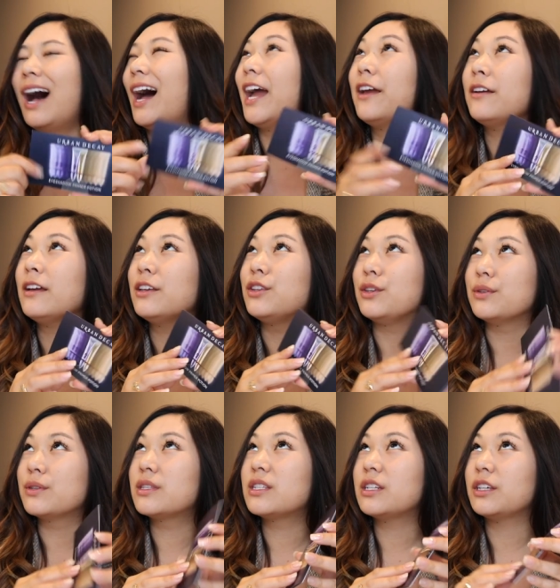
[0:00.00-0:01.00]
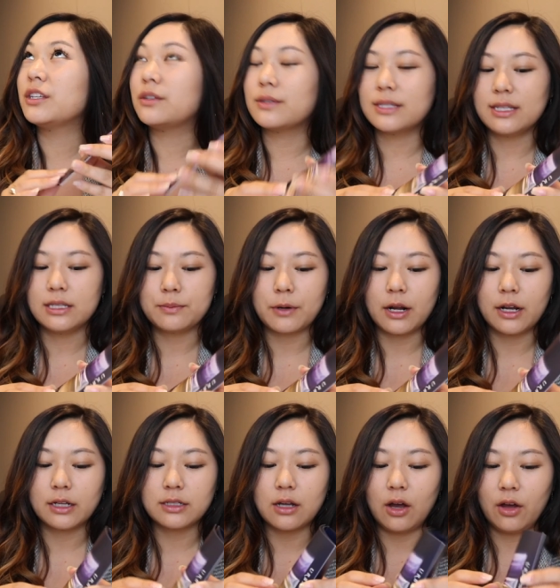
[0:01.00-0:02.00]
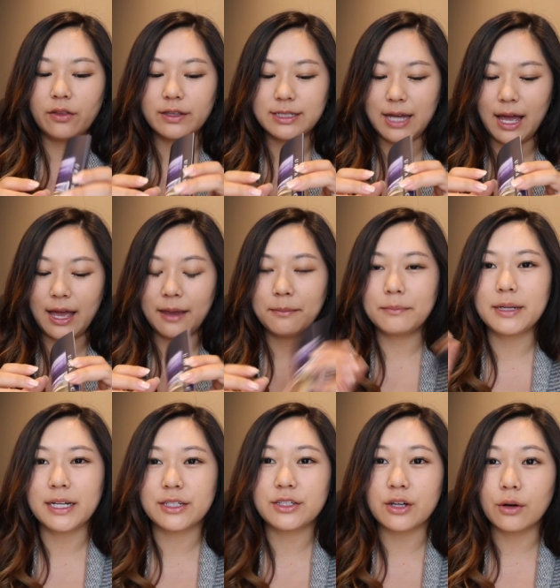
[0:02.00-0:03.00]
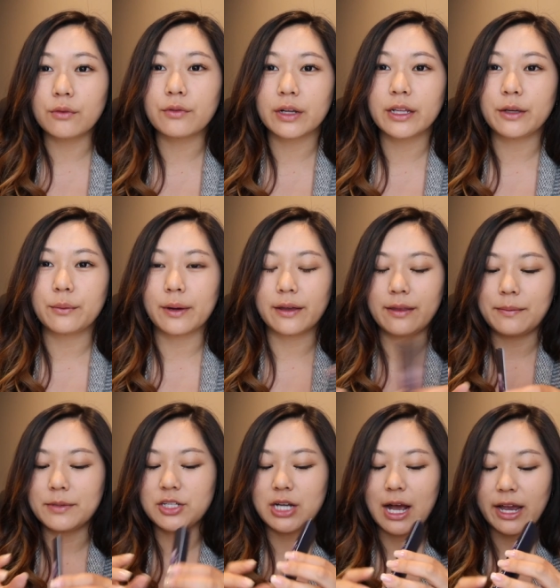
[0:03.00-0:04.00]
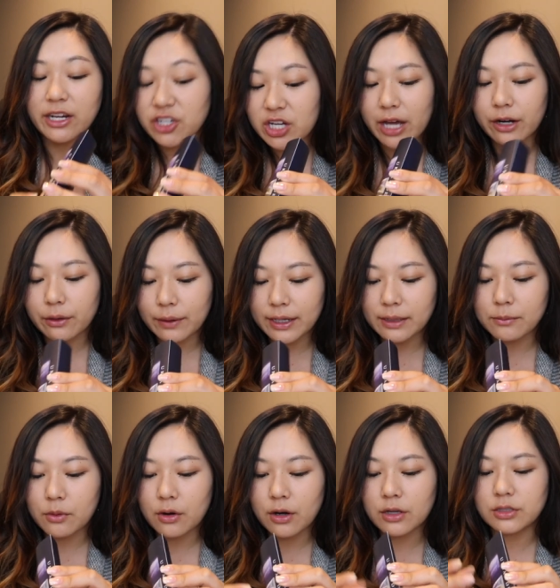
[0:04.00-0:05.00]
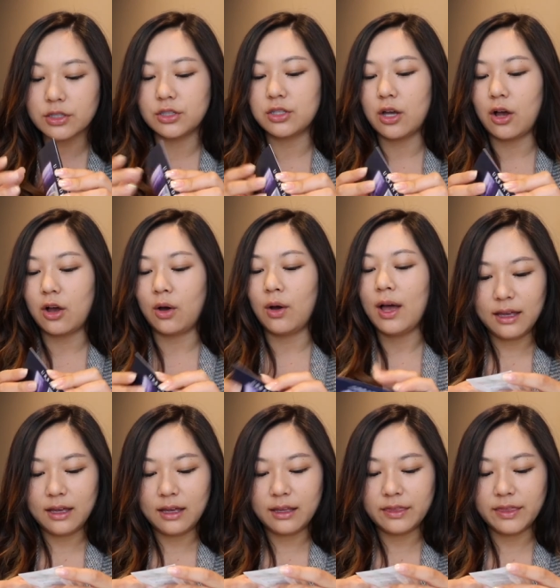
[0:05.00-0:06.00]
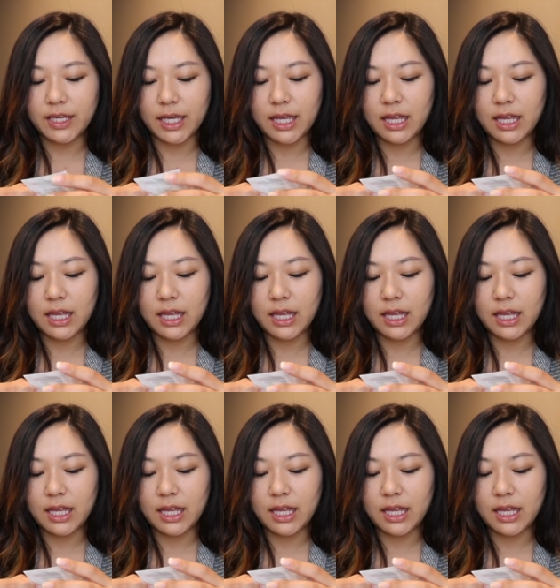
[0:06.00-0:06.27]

I used to use this product all the time, but I don't really wear that much eyeshadow anymore, so the